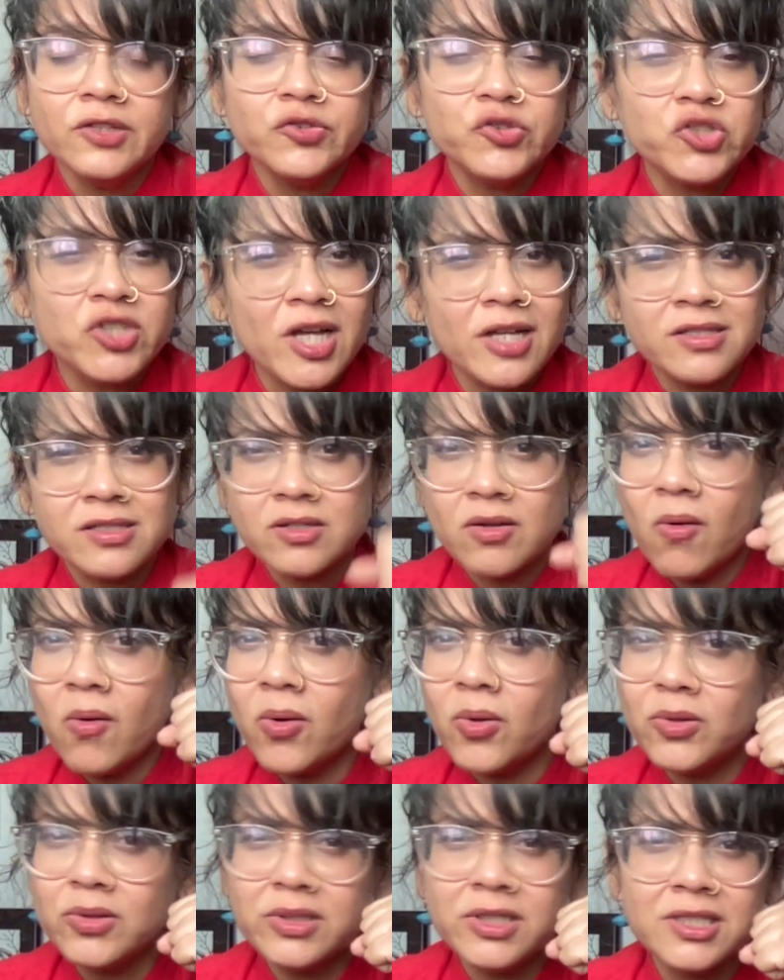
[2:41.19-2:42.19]
just
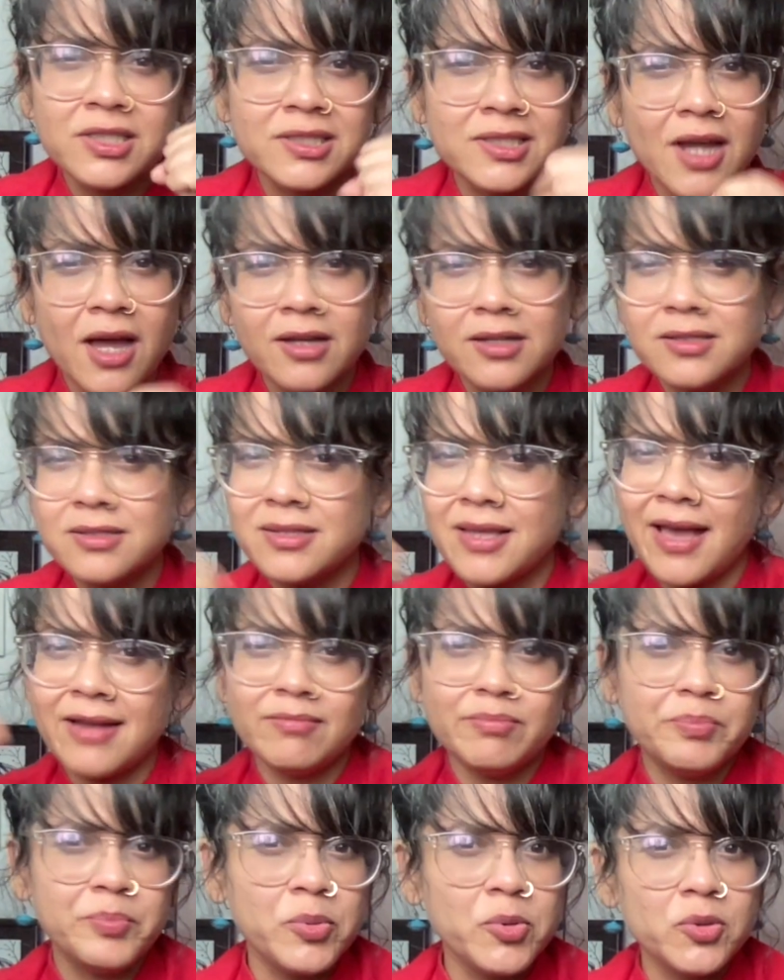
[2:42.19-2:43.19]
all the tugs
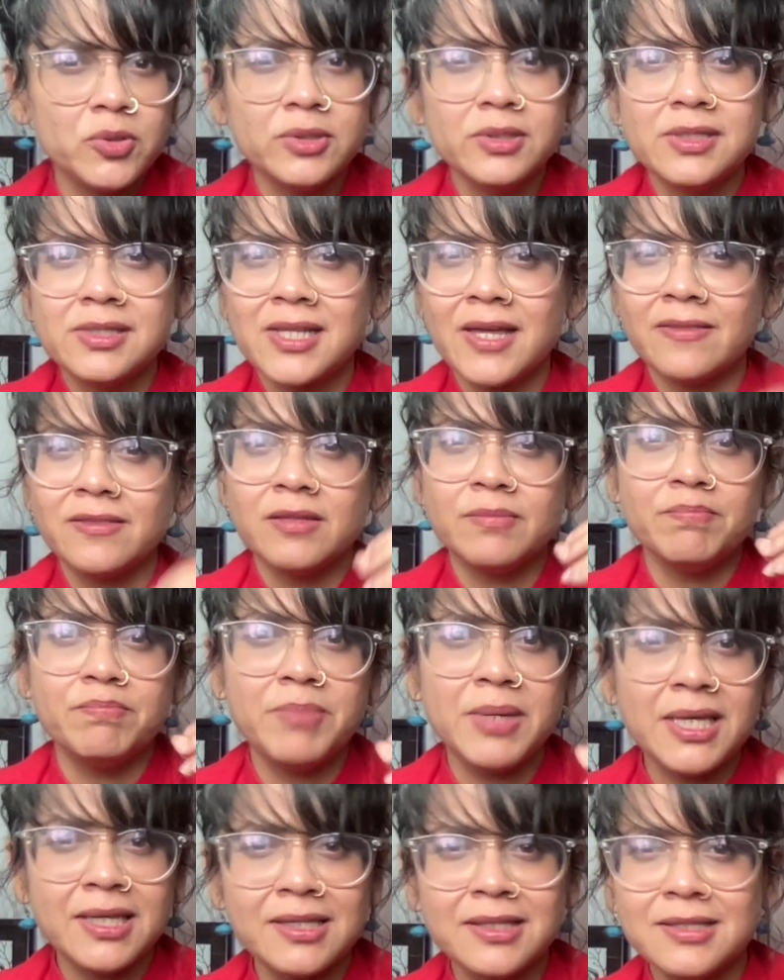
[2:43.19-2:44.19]
and pulls and the
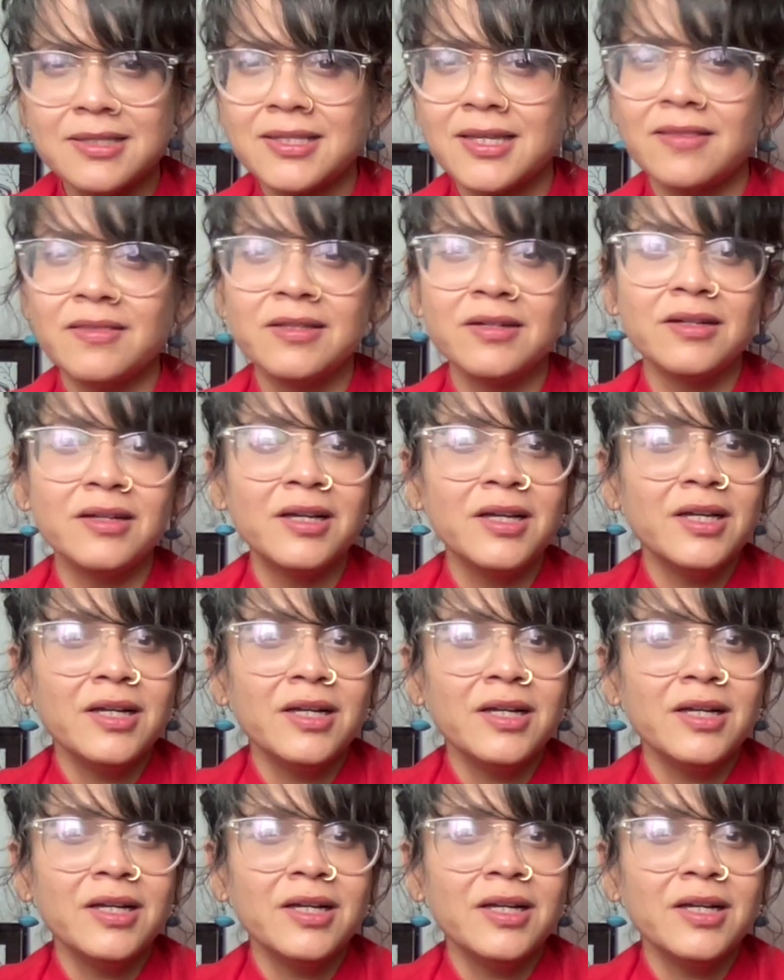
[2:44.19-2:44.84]
bings and the